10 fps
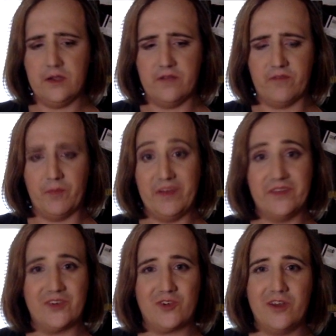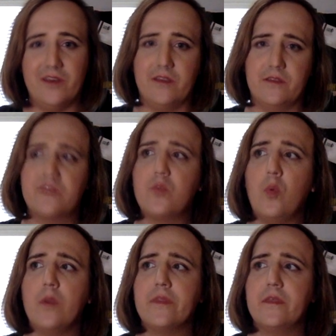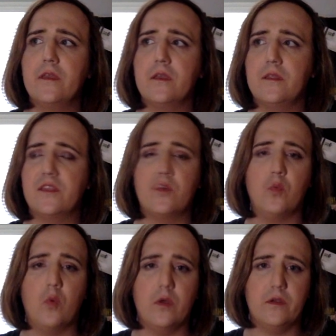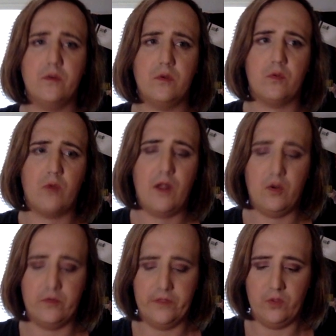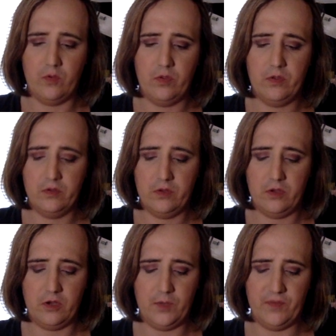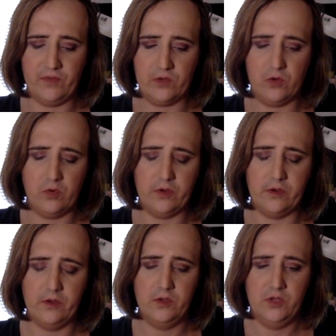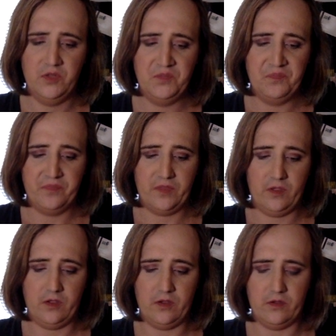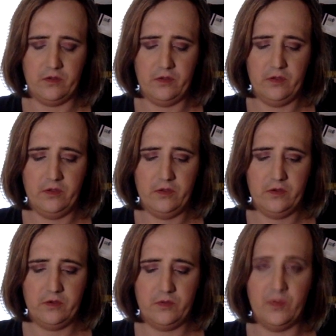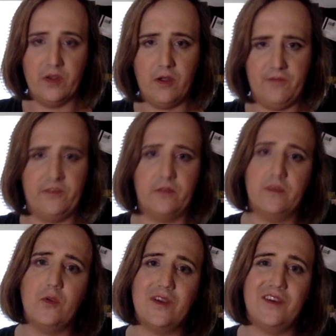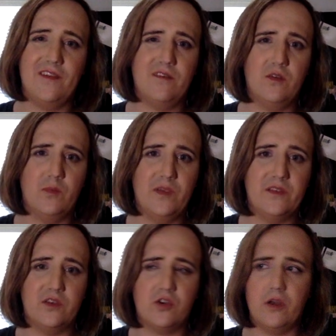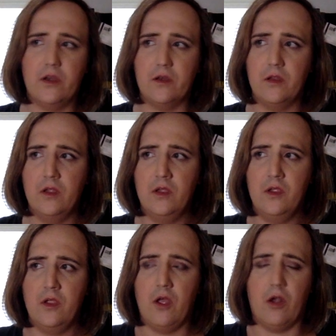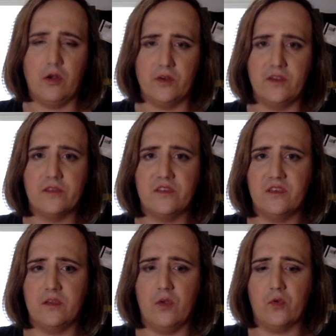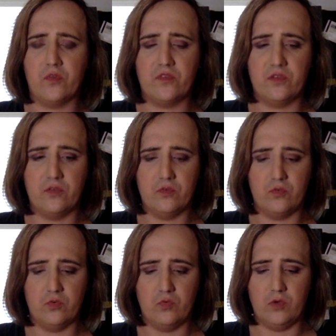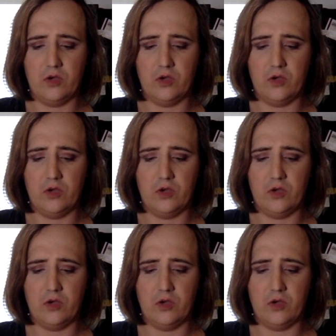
for basic training, because that's the one route that you, if you're going to be an officer, that you actually have to go to basic training. ROTC goes to,